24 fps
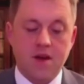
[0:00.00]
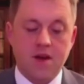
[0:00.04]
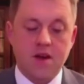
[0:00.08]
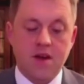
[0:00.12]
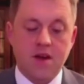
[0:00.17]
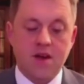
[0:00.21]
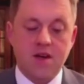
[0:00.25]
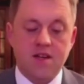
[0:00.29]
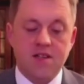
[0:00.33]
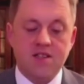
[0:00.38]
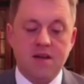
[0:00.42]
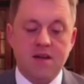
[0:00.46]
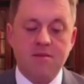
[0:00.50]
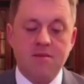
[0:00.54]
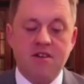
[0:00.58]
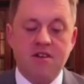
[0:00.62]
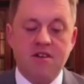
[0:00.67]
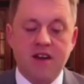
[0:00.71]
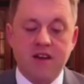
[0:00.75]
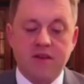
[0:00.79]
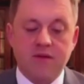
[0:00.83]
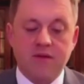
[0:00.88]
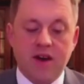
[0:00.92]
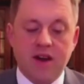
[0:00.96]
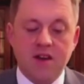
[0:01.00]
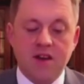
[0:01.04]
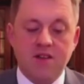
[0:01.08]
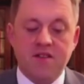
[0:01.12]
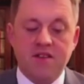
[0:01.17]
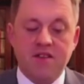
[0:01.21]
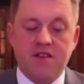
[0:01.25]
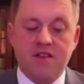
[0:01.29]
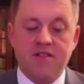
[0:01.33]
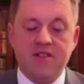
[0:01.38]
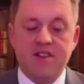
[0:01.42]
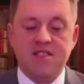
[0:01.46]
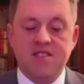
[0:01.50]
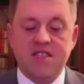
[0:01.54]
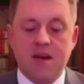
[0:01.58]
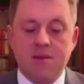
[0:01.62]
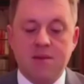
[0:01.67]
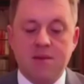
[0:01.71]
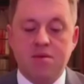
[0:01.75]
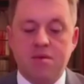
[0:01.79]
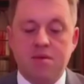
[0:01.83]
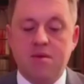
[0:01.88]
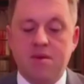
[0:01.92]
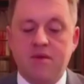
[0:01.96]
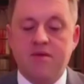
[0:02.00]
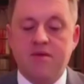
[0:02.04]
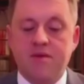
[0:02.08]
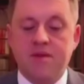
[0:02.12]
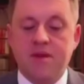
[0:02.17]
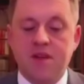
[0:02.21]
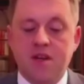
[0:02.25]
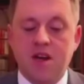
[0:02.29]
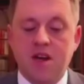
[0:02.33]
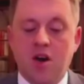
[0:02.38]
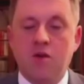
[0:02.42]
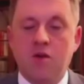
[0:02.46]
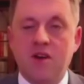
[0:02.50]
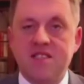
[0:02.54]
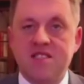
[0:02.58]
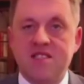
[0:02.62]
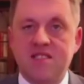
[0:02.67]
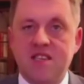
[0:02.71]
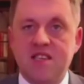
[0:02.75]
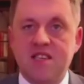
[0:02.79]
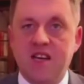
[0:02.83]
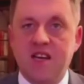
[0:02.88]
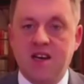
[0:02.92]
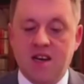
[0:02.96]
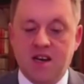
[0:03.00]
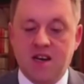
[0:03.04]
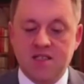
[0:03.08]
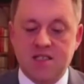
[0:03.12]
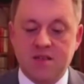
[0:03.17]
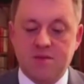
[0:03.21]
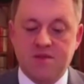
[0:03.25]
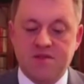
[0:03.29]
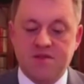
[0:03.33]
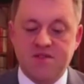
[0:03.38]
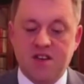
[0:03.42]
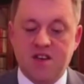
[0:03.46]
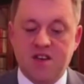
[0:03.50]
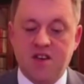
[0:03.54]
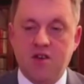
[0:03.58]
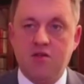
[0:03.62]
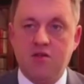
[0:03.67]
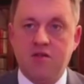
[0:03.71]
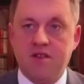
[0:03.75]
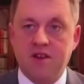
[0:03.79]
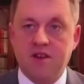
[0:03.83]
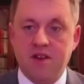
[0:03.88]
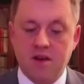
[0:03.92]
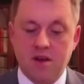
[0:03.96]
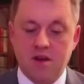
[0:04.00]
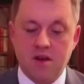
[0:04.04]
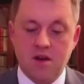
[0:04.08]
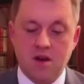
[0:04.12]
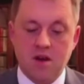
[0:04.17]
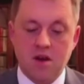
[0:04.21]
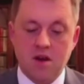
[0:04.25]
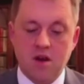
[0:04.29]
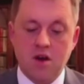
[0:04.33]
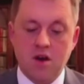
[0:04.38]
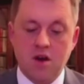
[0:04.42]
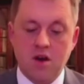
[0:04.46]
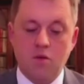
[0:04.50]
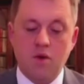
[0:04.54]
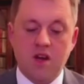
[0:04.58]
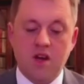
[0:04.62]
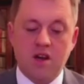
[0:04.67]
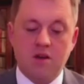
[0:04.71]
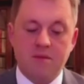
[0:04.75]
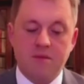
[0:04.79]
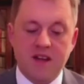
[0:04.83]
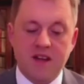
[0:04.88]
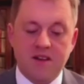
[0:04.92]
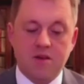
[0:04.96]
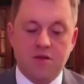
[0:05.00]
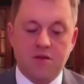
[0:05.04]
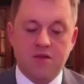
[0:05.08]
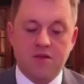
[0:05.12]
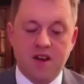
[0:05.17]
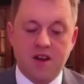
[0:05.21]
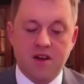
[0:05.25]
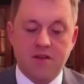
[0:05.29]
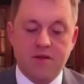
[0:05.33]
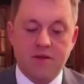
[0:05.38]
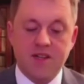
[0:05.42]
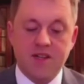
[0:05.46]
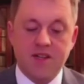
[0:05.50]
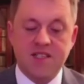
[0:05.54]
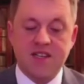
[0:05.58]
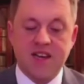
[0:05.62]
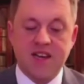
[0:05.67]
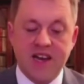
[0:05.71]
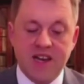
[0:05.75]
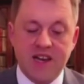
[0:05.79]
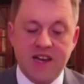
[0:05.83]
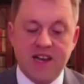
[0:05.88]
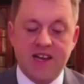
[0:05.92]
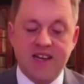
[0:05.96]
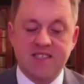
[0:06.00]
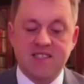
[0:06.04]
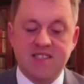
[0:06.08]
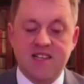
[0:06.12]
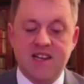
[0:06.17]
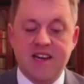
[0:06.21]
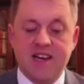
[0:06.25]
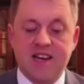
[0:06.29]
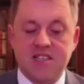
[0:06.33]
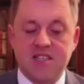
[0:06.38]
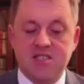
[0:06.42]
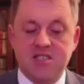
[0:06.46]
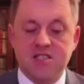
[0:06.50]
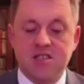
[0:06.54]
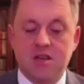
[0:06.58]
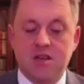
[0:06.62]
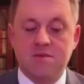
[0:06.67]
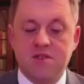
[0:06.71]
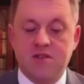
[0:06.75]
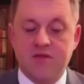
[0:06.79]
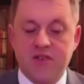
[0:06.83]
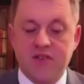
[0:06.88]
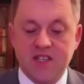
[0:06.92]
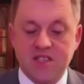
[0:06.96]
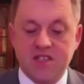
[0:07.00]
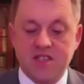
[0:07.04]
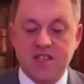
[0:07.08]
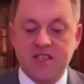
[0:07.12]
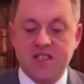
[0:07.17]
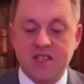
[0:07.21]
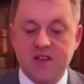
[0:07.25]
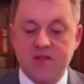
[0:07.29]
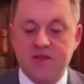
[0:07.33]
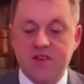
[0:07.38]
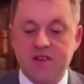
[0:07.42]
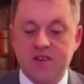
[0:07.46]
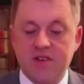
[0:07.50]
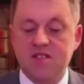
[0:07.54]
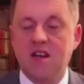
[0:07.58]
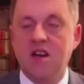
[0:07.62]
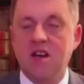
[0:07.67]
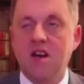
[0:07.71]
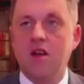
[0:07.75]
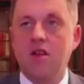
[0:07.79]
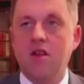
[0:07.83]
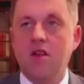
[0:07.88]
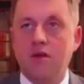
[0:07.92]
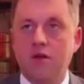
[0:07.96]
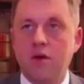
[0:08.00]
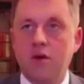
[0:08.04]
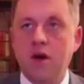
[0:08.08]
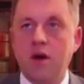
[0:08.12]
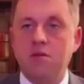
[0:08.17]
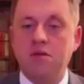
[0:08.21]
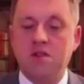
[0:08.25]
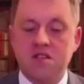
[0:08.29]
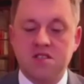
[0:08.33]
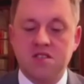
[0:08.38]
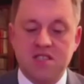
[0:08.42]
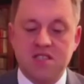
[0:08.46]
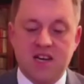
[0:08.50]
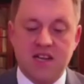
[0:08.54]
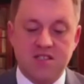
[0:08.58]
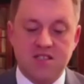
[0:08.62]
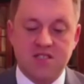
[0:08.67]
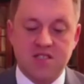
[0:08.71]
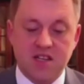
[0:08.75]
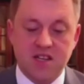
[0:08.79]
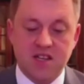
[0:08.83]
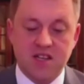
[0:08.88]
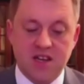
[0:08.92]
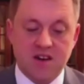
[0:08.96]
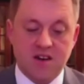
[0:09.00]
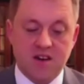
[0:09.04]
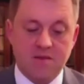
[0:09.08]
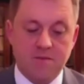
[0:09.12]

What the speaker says: Democratic values are inseparable from the OSCE concept of security. We commend ODIHR for maintaining its election observation activities throughout this challenging year